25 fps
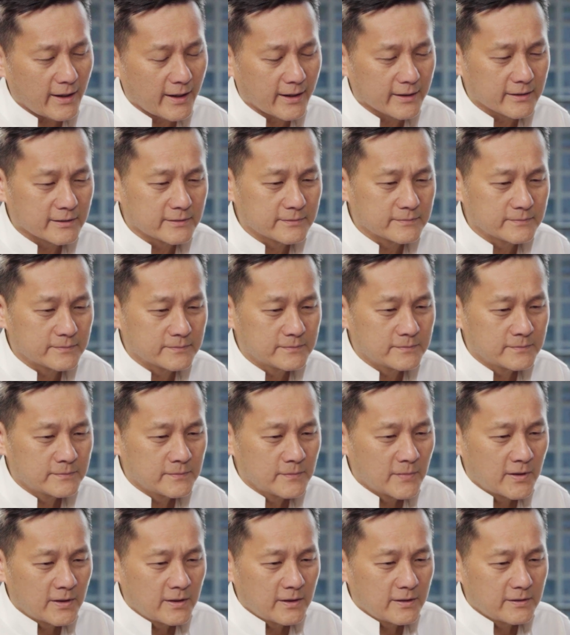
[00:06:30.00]
And
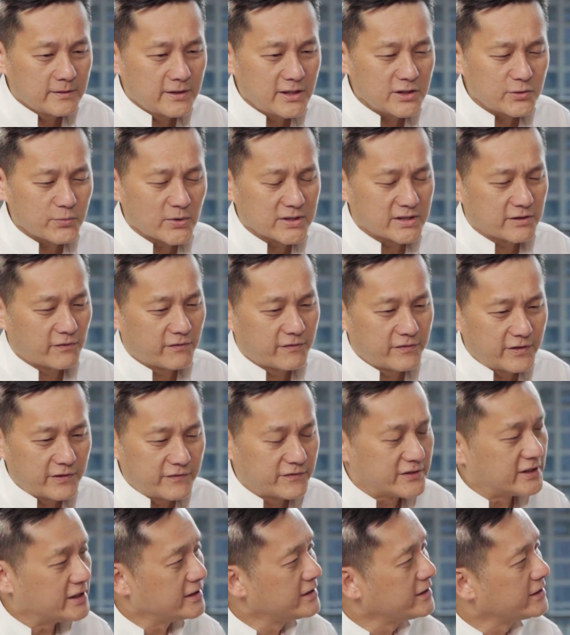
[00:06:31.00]
this was a
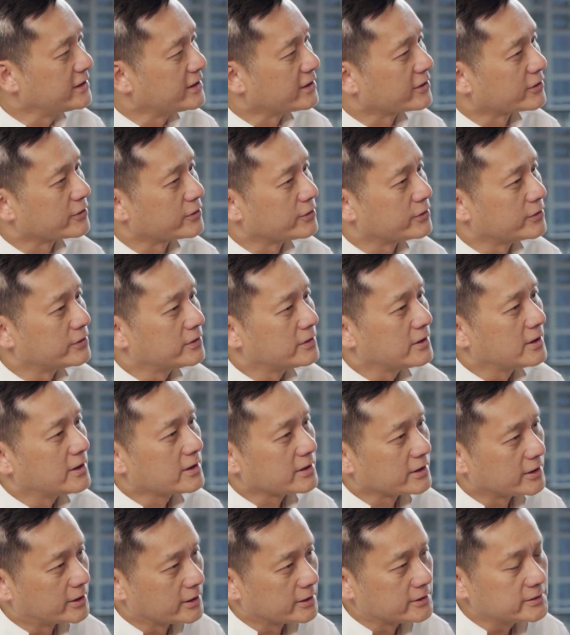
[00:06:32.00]
15-year-old
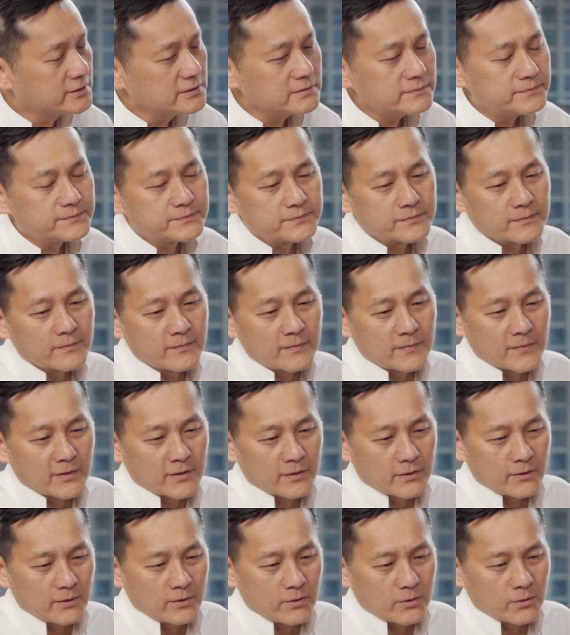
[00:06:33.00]
girl
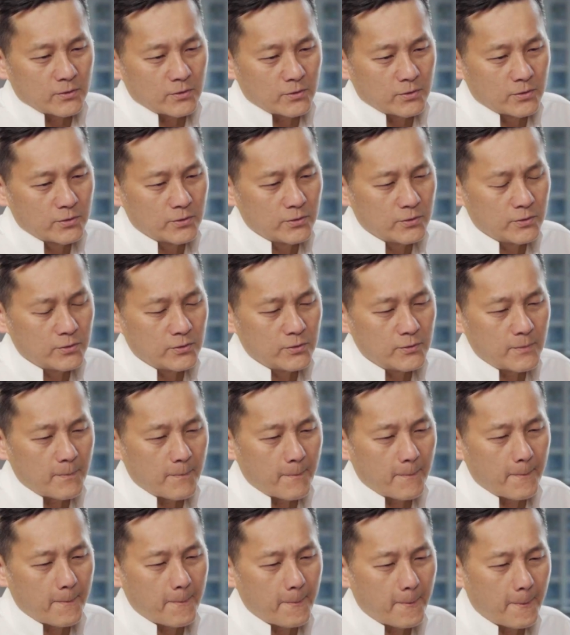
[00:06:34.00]
who
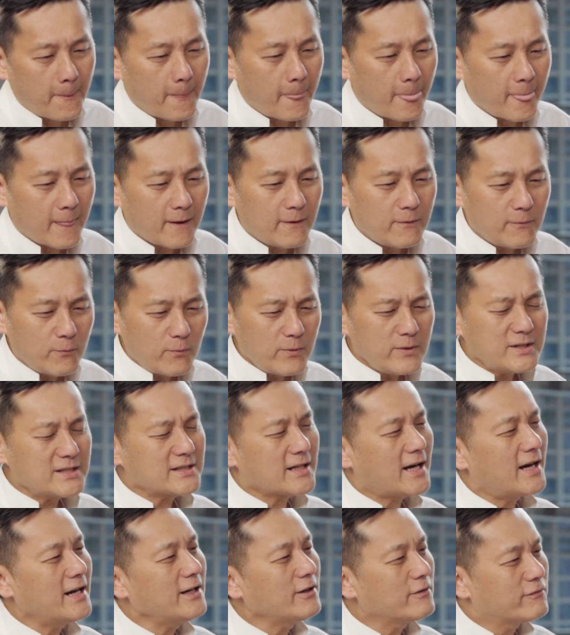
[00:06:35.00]
was
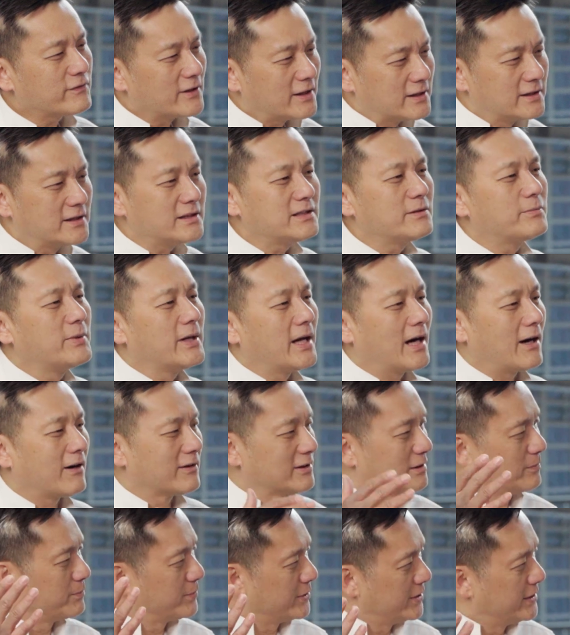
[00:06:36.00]
kind of a little bit
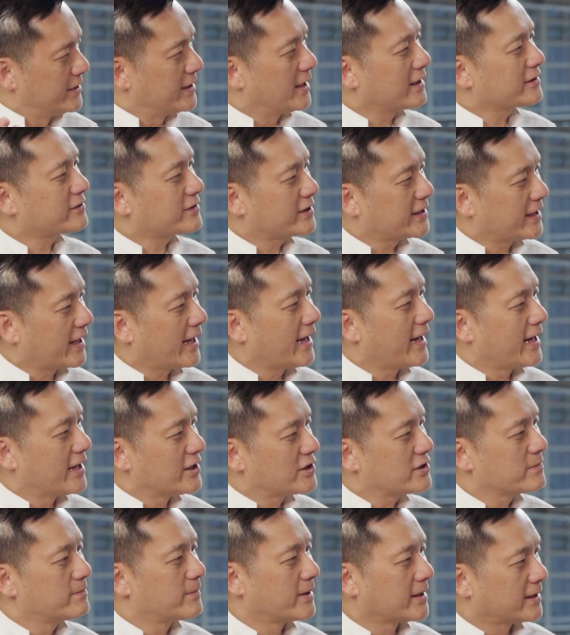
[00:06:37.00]
out of pediatric
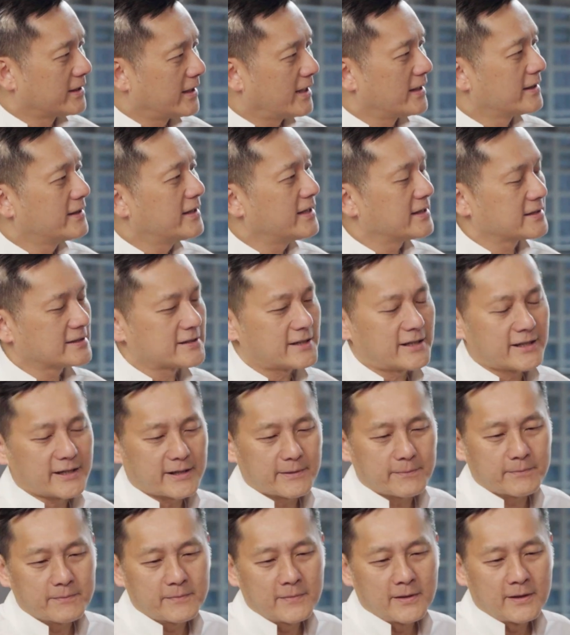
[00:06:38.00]
age, but at that
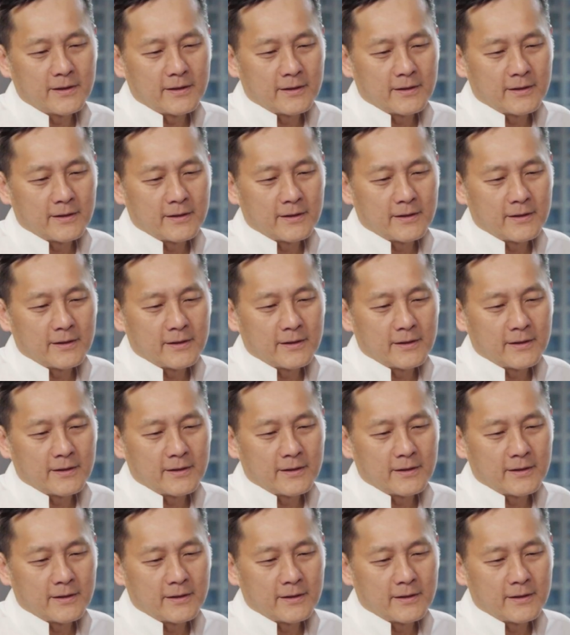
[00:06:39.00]
time,